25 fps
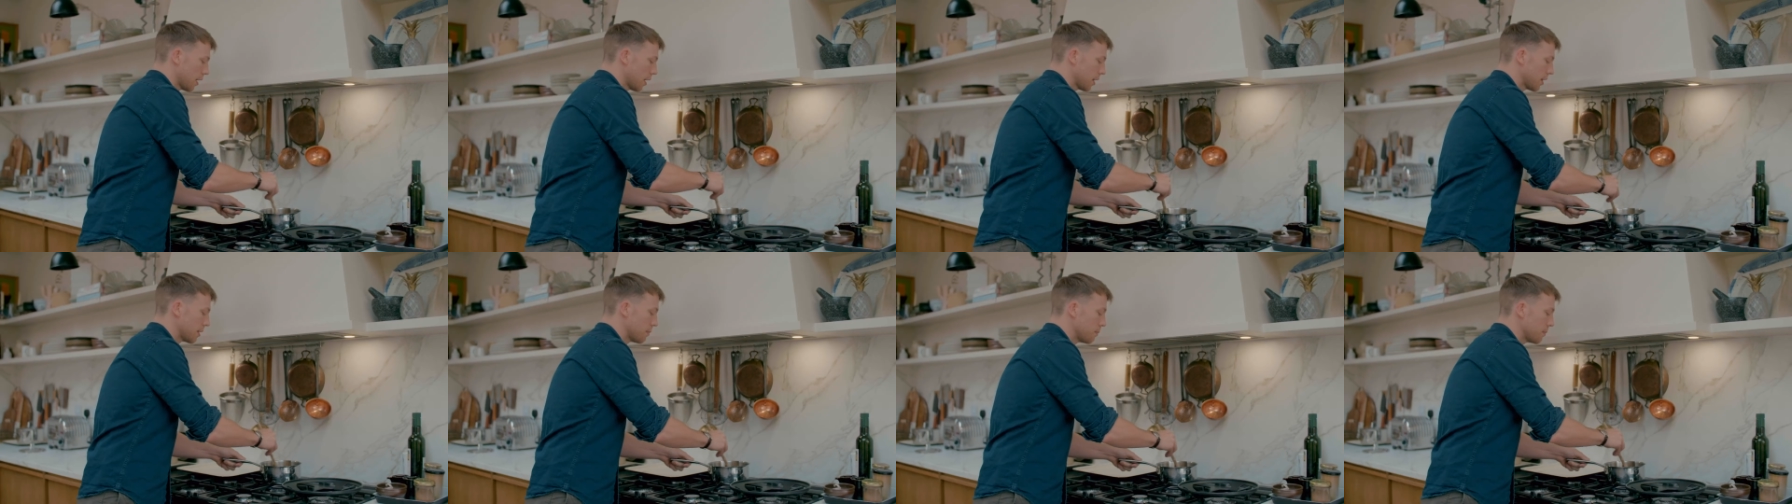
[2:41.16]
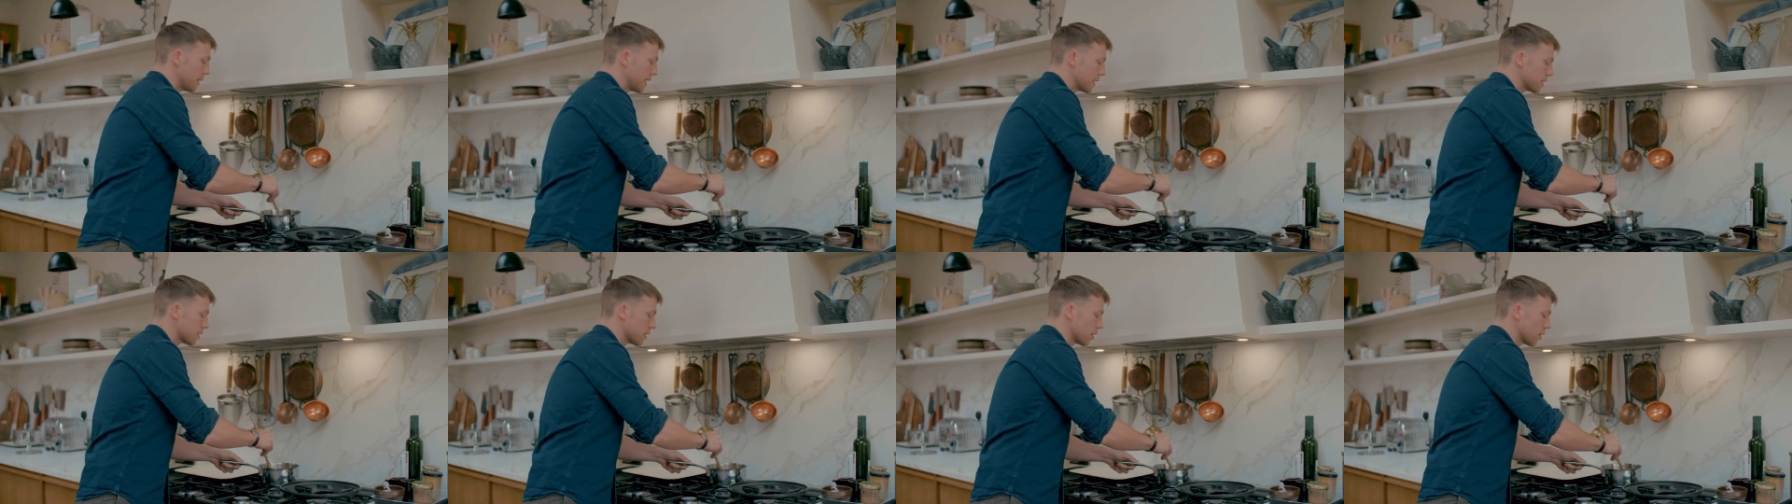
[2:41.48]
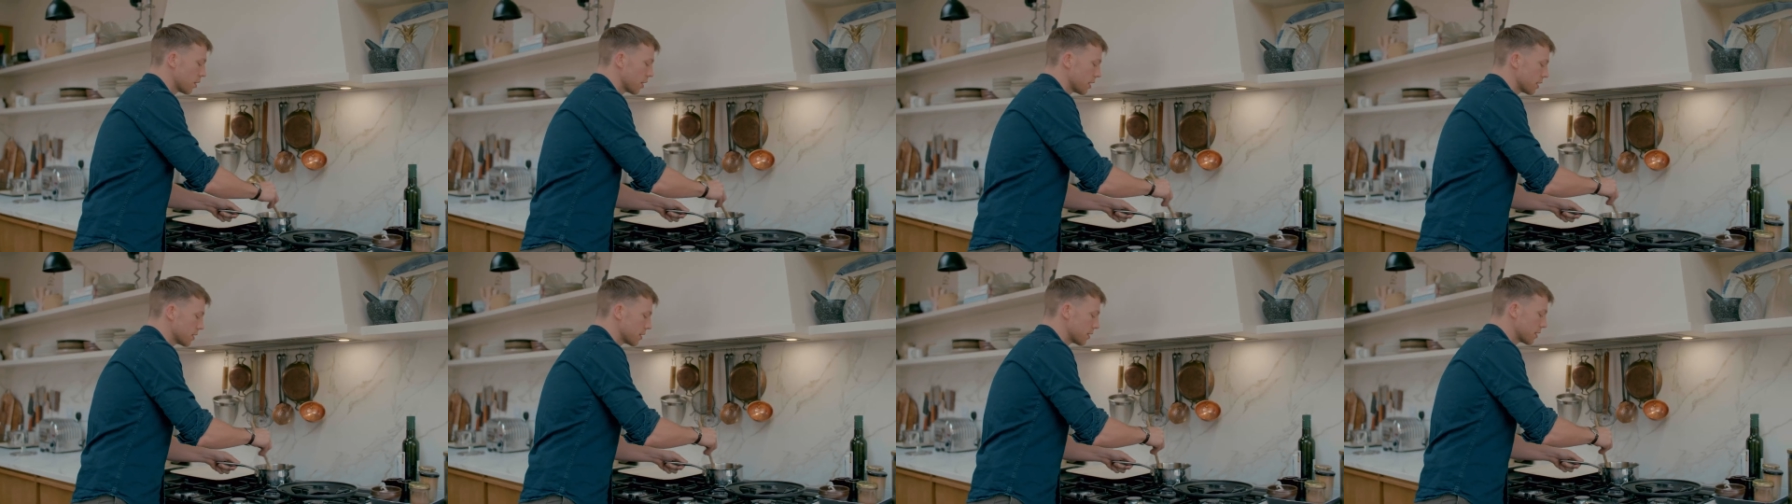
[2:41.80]
and the miso
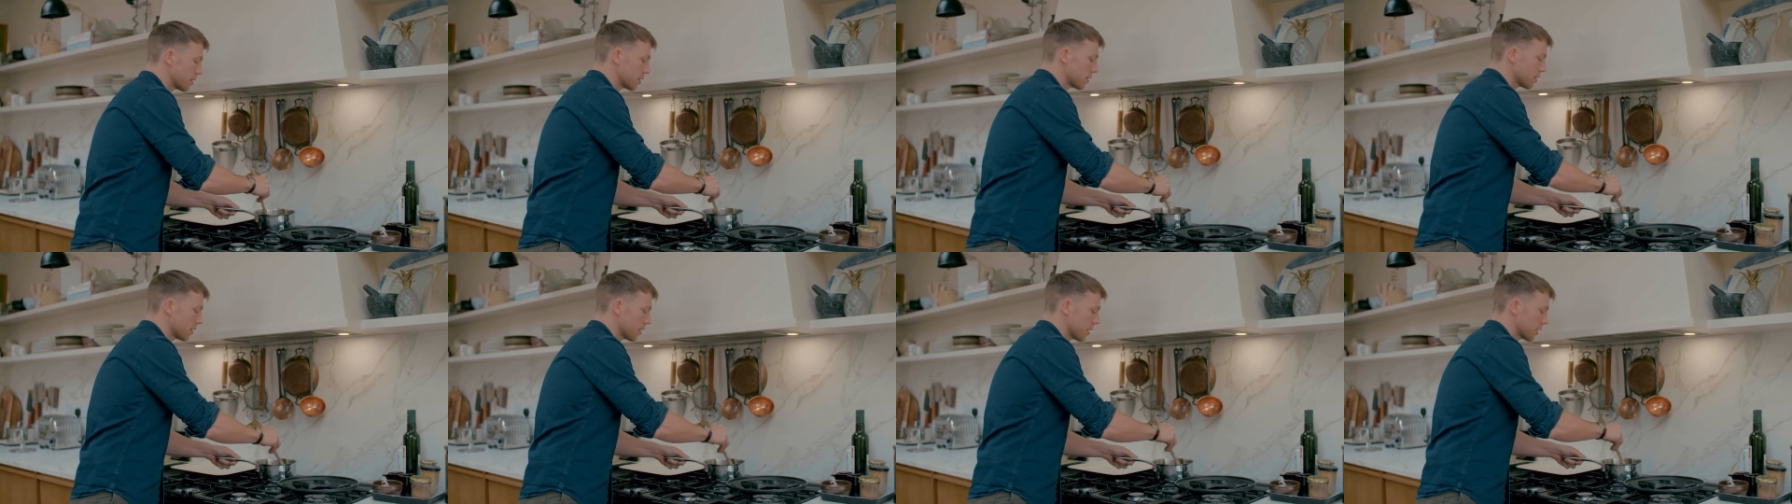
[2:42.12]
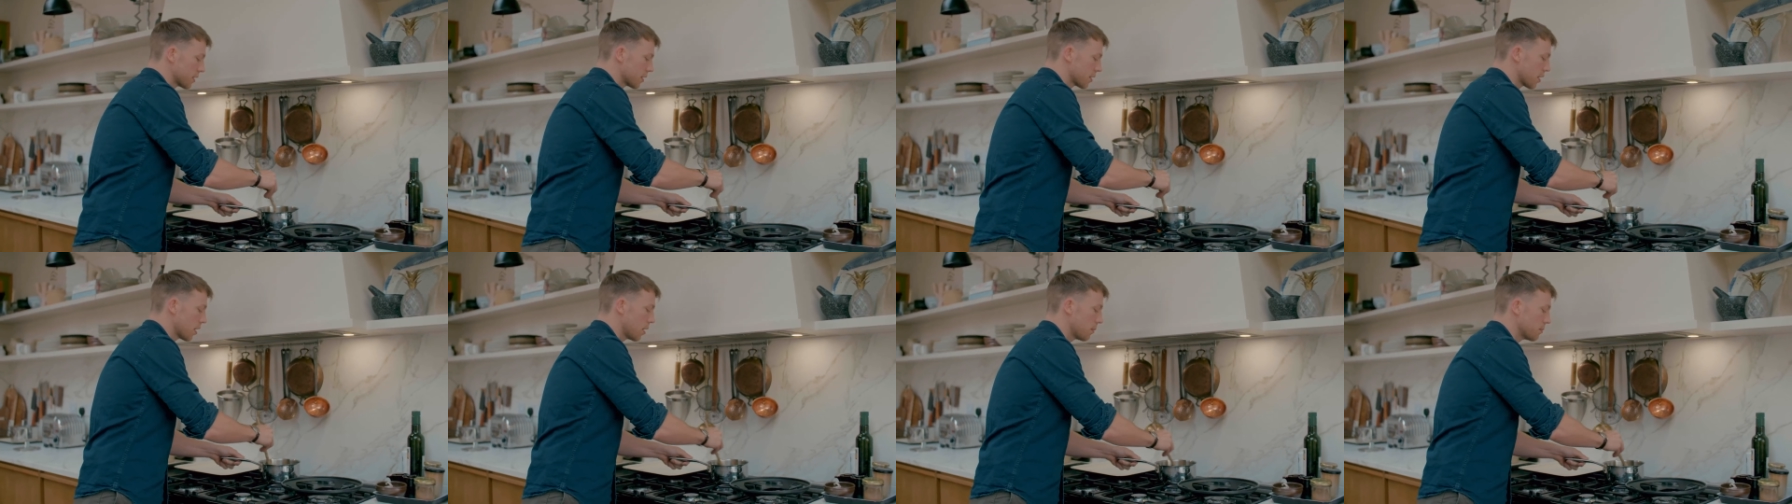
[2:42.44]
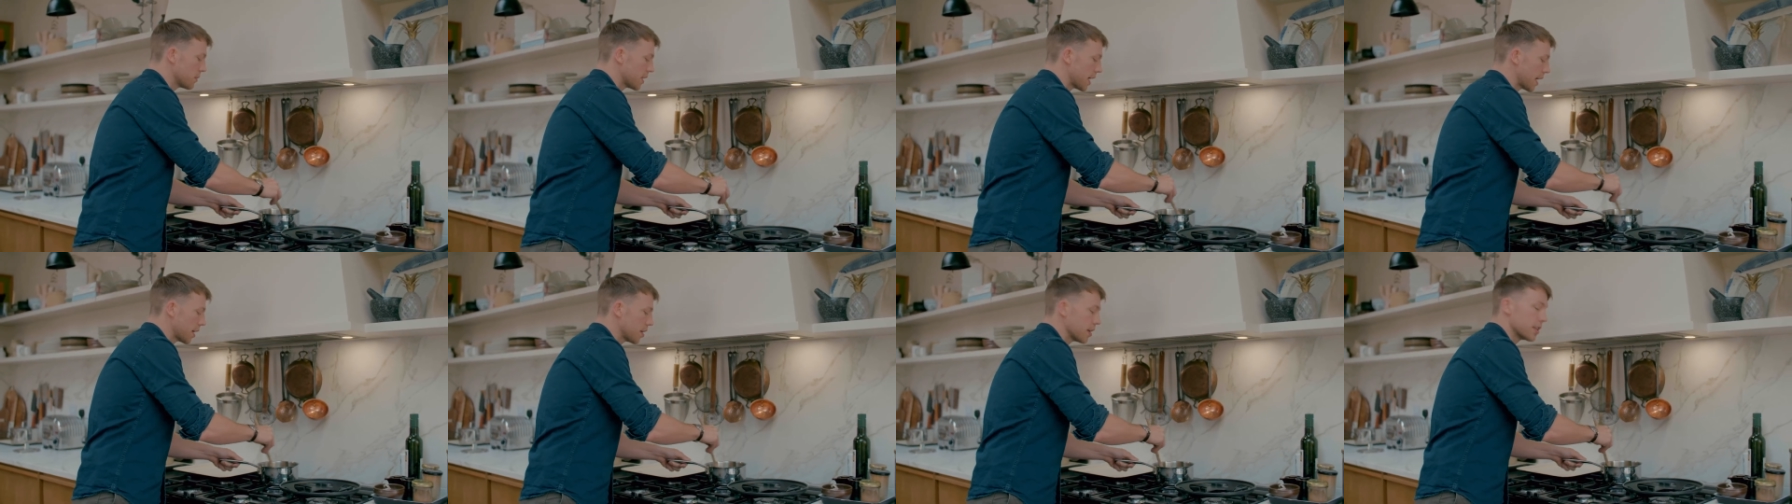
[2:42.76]
has come
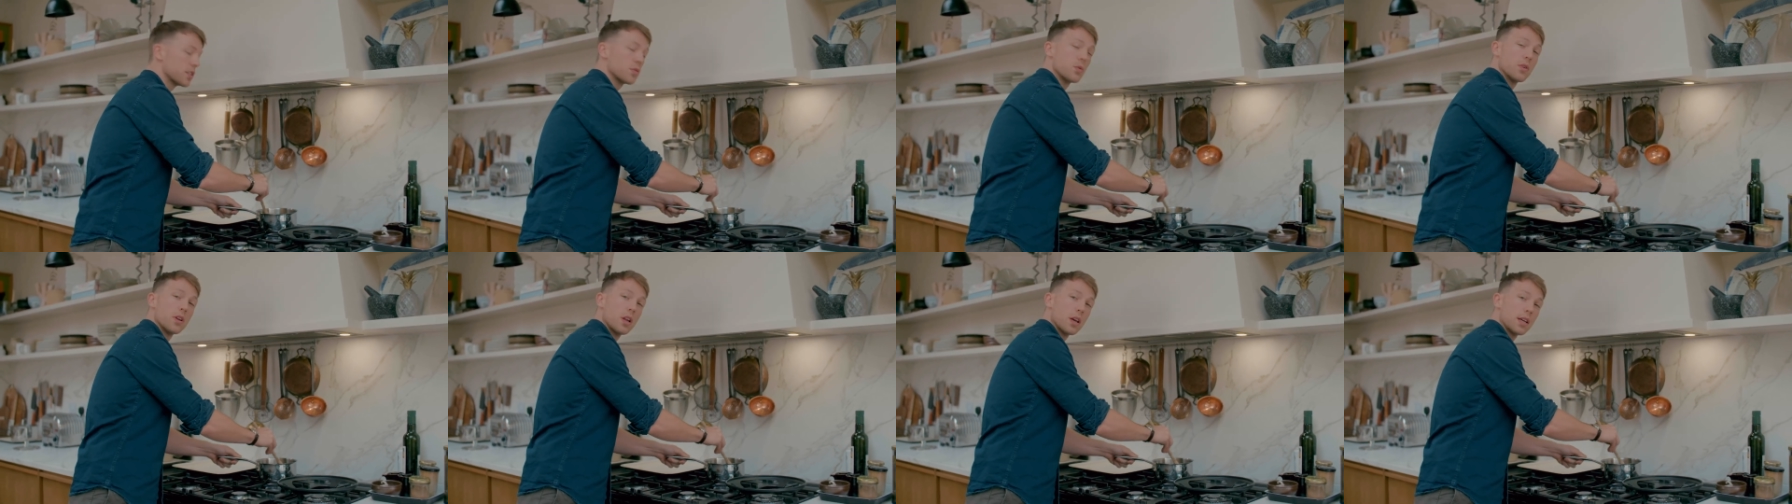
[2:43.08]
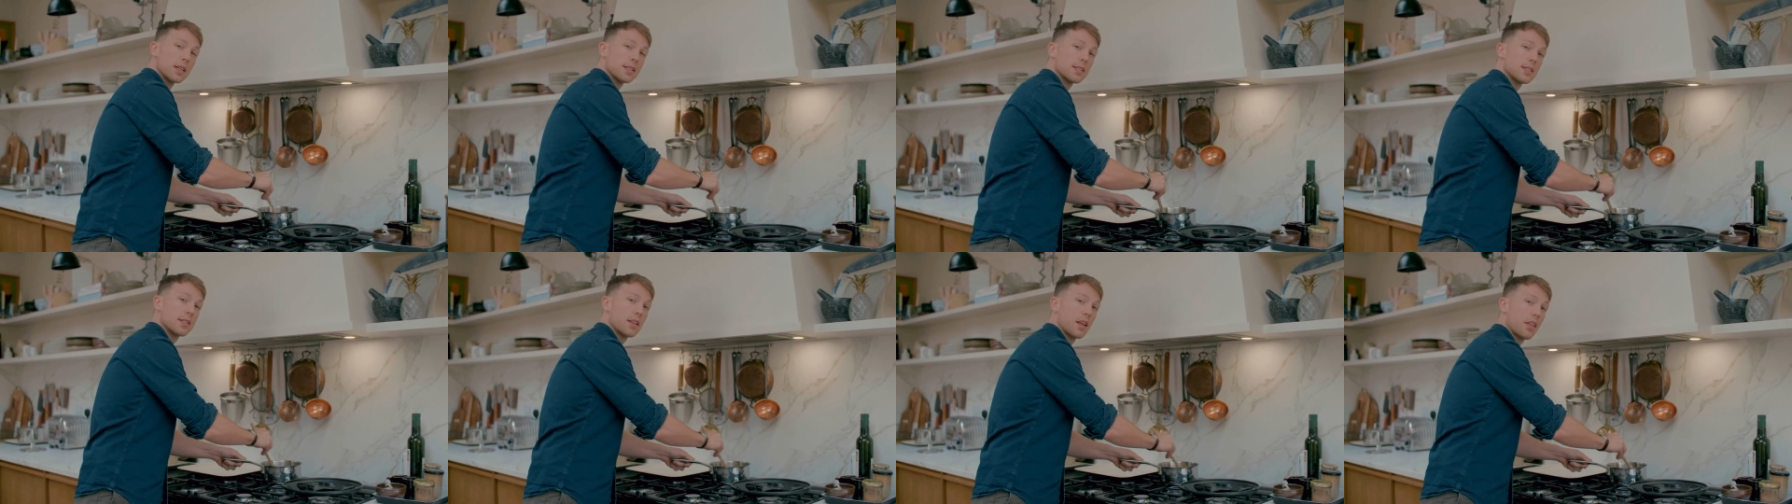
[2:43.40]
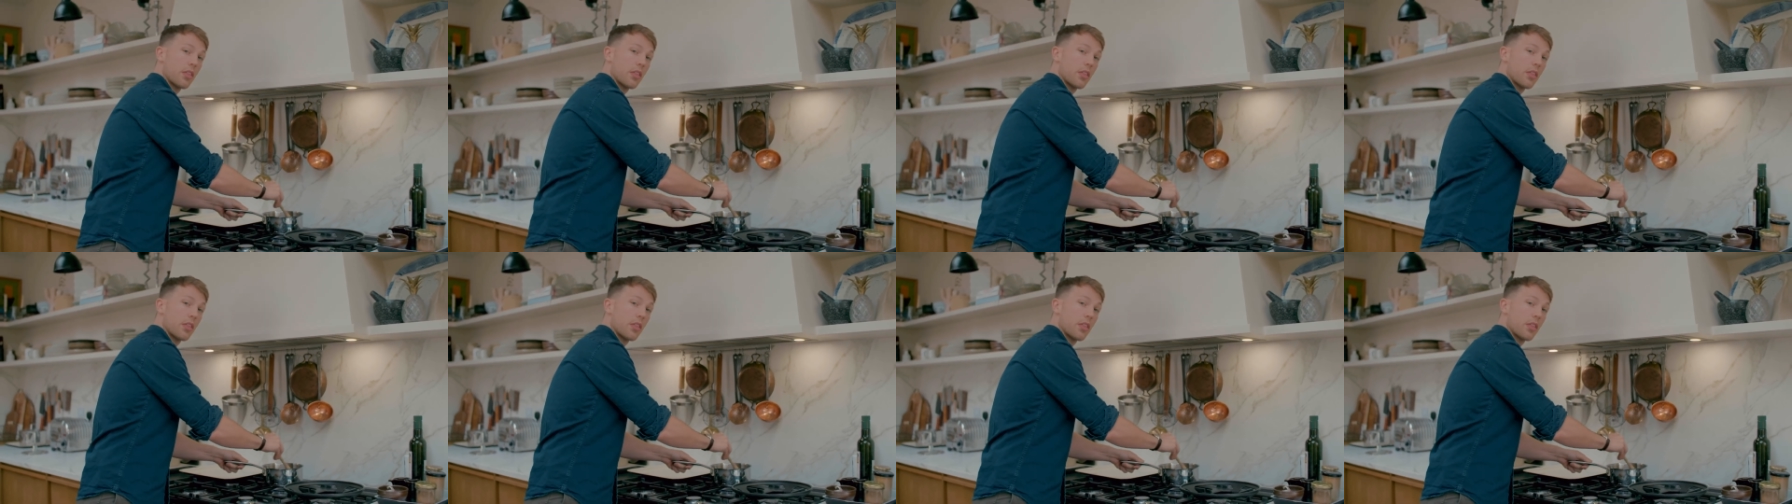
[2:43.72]
down into a nice